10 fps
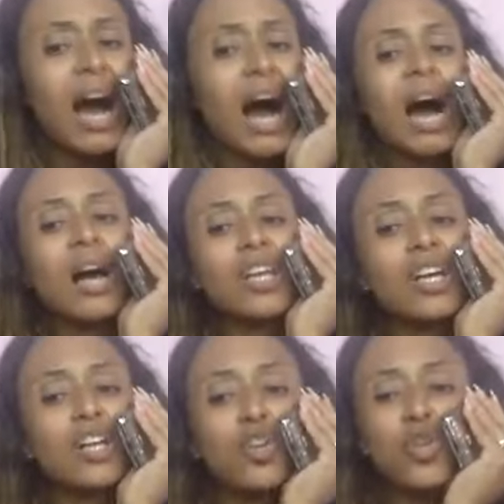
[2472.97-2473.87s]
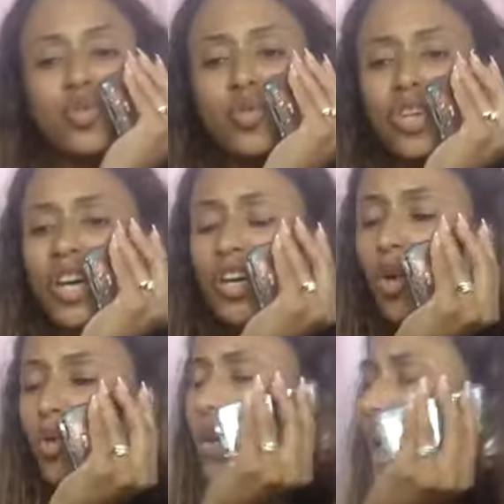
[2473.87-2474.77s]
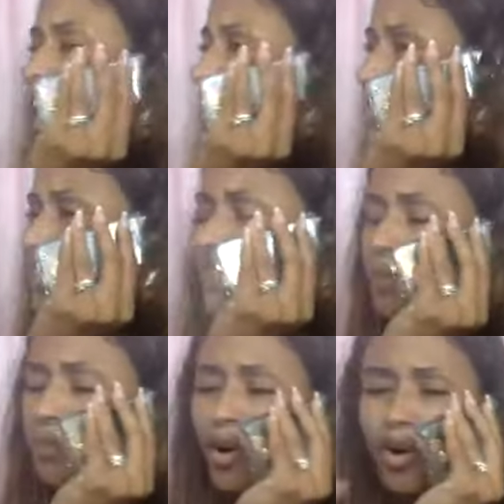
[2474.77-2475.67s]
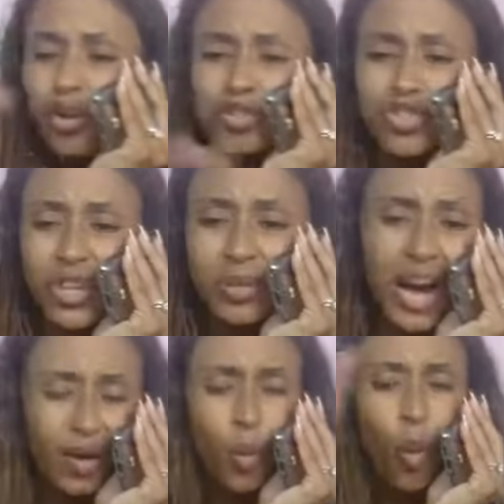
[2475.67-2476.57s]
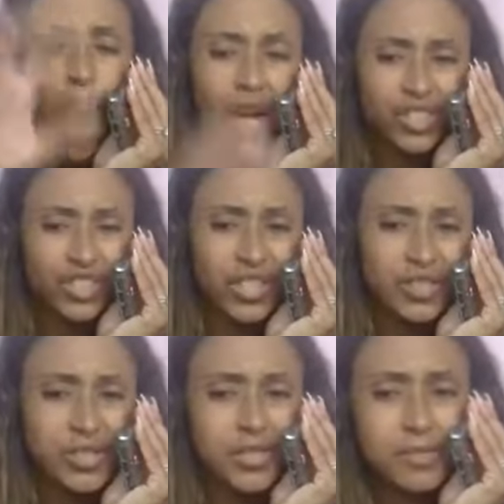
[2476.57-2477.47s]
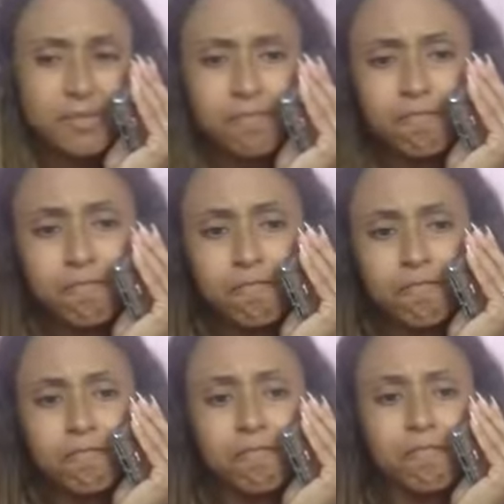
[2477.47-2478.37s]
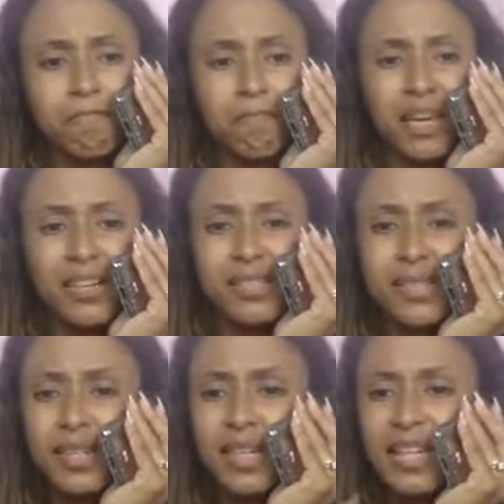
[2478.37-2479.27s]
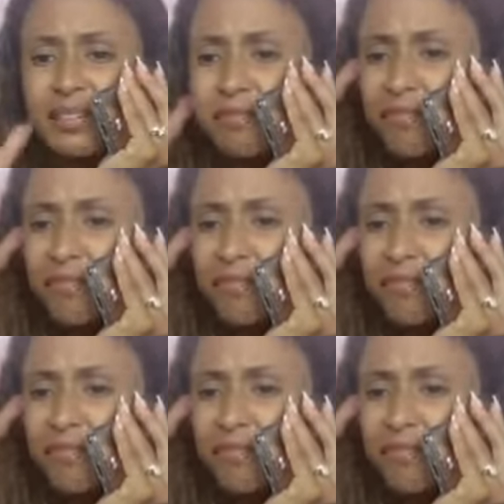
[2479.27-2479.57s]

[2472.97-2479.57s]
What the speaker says: Hallelujah. Lord, we ask you to purge them. God, wash us. Make us clean.